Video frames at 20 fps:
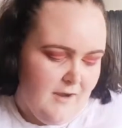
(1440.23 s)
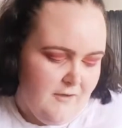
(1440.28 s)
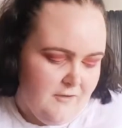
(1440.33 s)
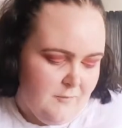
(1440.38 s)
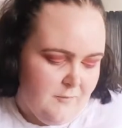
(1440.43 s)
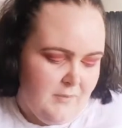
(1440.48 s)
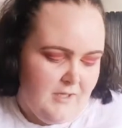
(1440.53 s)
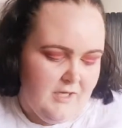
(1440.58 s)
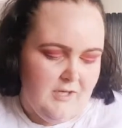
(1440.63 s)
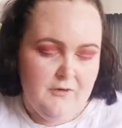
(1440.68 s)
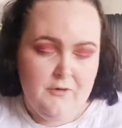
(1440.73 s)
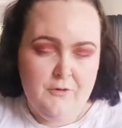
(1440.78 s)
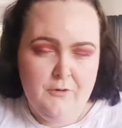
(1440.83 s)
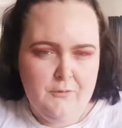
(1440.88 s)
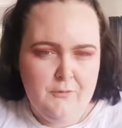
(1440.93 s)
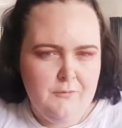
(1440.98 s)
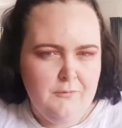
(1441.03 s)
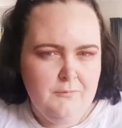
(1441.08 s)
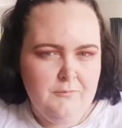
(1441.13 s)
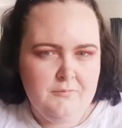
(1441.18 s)
the
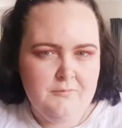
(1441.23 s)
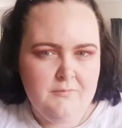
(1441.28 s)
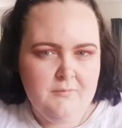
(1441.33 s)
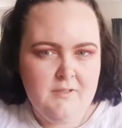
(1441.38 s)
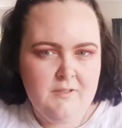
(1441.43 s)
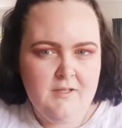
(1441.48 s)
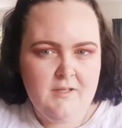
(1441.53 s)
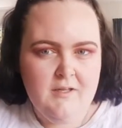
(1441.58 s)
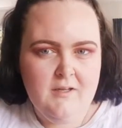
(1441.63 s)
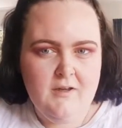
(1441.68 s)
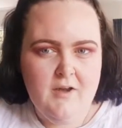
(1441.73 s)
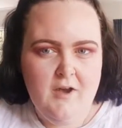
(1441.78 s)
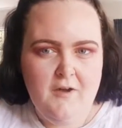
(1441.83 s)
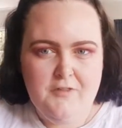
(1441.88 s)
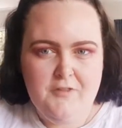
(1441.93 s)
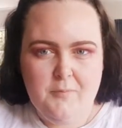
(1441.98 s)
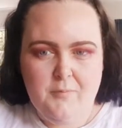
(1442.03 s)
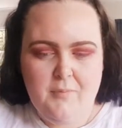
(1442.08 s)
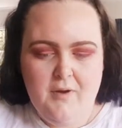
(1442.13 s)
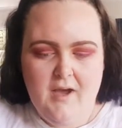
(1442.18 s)
pedal of
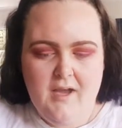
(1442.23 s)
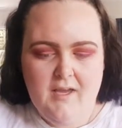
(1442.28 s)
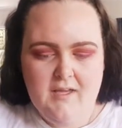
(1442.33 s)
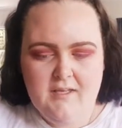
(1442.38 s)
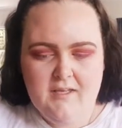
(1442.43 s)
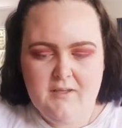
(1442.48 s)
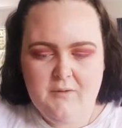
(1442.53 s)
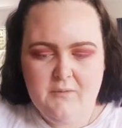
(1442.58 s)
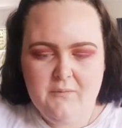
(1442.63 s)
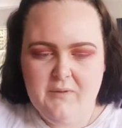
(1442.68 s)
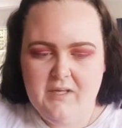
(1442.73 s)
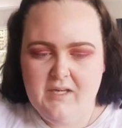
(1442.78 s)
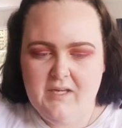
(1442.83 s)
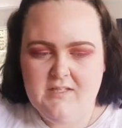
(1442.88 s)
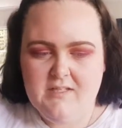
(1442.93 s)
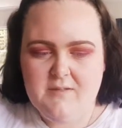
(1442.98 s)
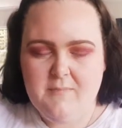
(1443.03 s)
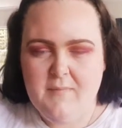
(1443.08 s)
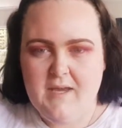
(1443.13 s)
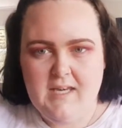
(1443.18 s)
the bike went
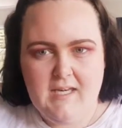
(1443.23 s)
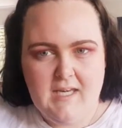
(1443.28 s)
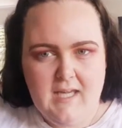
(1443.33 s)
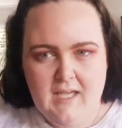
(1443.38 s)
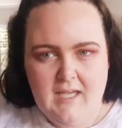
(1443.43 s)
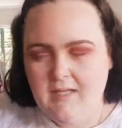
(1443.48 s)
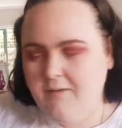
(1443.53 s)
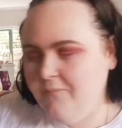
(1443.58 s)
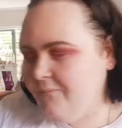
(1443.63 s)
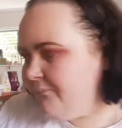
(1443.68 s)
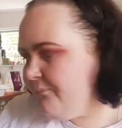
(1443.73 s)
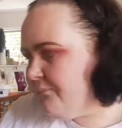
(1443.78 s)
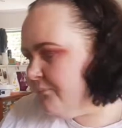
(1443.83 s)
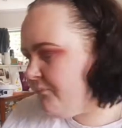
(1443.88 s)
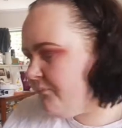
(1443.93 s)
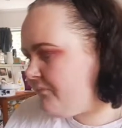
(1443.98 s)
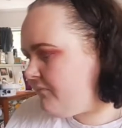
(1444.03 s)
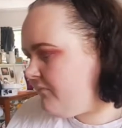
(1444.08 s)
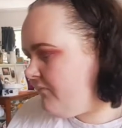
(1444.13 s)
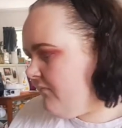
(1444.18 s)
into my knee.
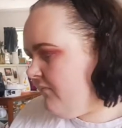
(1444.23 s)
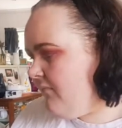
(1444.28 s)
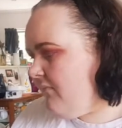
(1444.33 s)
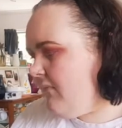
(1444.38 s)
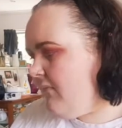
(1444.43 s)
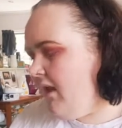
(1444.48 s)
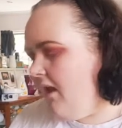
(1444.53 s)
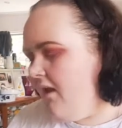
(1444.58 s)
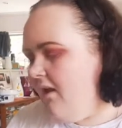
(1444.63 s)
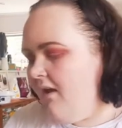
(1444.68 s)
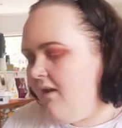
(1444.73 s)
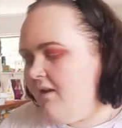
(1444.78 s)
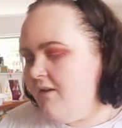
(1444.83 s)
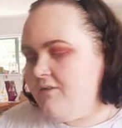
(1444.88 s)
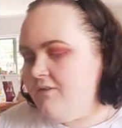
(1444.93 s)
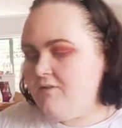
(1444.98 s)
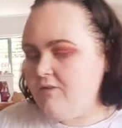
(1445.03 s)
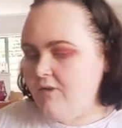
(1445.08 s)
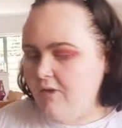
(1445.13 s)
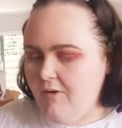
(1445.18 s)

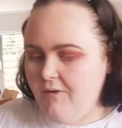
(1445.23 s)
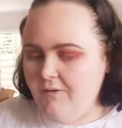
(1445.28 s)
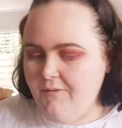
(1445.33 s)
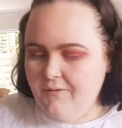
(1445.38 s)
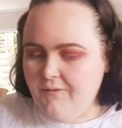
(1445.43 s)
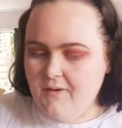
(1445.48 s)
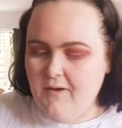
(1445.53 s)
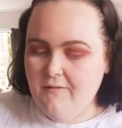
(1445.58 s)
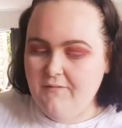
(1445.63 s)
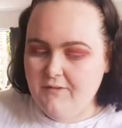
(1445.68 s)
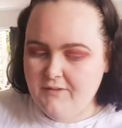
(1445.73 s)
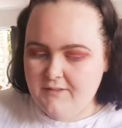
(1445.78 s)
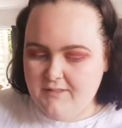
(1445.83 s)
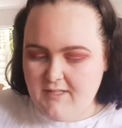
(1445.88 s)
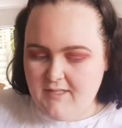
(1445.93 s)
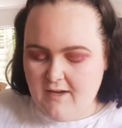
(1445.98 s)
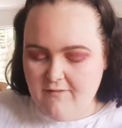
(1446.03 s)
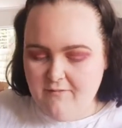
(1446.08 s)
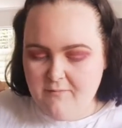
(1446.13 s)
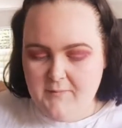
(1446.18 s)
So I've got a
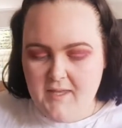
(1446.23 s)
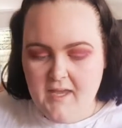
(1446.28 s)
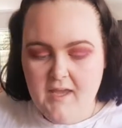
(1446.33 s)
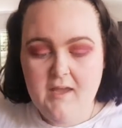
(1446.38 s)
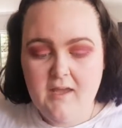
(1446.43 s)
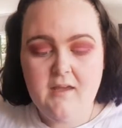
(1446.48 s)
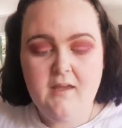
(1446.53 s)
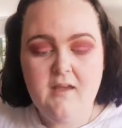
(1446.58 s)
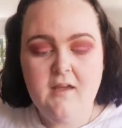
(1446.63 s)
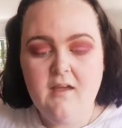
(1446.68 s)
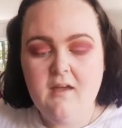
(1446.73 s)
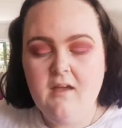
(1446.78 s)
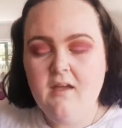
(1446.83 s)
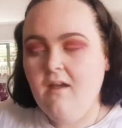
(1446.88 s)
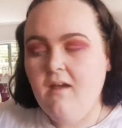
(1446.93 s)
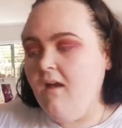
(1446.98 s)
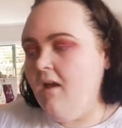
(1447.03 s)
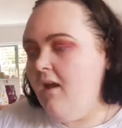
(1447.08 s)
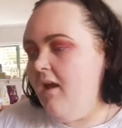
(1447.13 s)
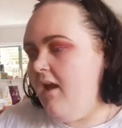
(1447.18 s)
scar from that,
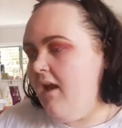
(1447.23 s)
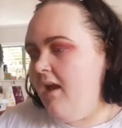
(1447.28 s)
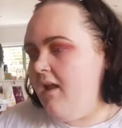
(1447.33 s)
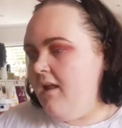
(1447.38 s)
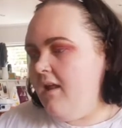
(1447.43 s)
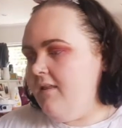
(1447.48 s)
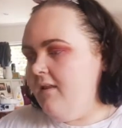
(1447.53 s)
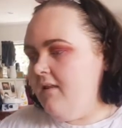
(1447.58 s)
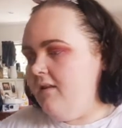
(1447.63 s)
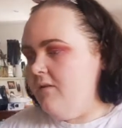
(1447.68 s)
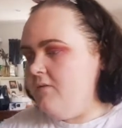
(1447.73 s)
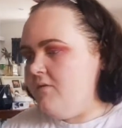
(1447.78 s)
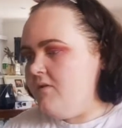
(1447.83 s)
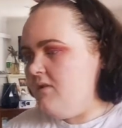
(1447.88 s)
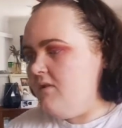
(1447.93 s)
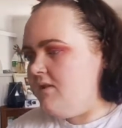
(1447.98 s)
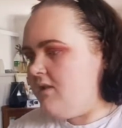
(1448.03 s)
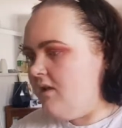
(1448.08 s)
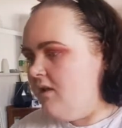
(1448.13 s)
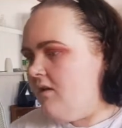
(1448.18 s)
and I think that
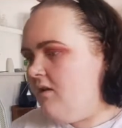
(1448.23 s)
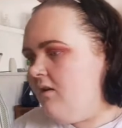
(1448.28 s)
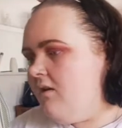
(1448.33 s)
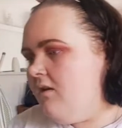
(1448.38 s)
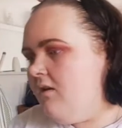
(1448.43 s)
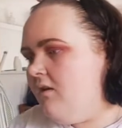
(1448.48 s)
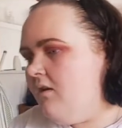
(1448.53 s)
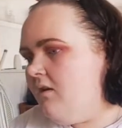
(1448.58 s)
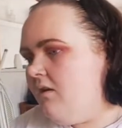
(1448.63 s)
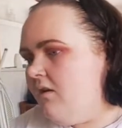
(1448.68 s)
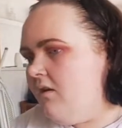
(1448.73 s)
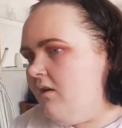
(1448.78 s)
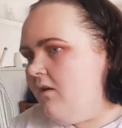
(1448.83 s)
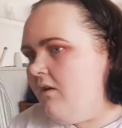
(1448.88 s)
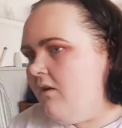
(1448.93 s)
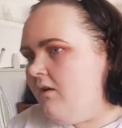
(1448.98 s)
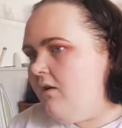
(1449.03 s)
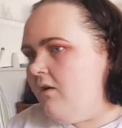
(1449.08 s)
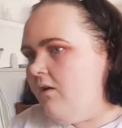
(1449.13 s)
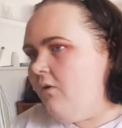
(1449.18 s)
was
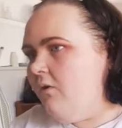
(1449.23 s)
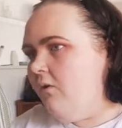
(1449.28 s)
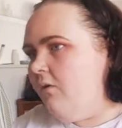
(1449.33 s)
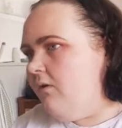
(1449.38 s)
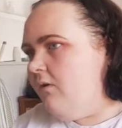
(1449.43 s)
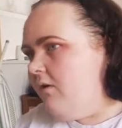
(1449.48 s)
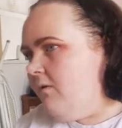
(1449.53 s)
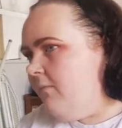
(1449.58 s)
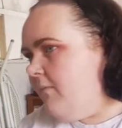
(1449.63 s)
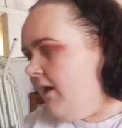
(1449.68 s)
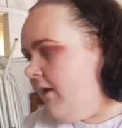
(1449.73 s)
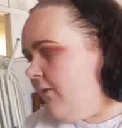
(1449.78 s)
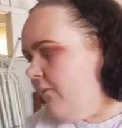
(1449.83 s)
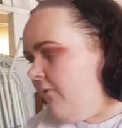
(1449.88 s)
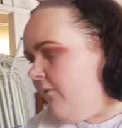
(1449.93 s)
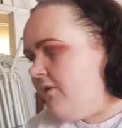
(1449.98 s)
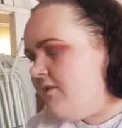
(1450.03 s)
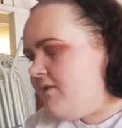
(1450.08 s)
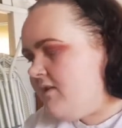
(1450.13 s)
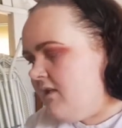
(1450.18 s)
all of my
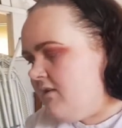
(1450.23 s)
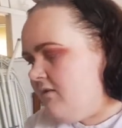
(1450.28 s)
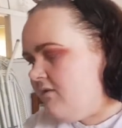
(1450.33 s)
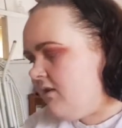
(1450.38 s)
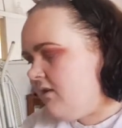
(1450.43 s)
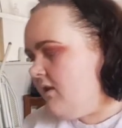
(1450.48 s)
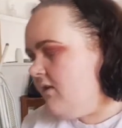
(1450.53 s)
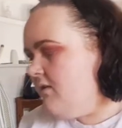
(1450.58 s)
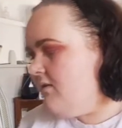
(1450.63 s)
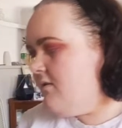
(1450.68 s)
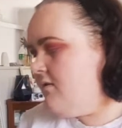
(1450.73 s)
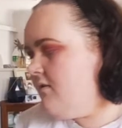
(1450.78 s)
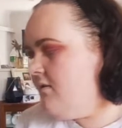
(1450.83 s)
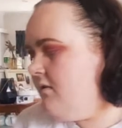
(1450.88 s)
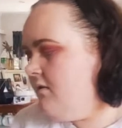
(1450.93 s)
worst injuries.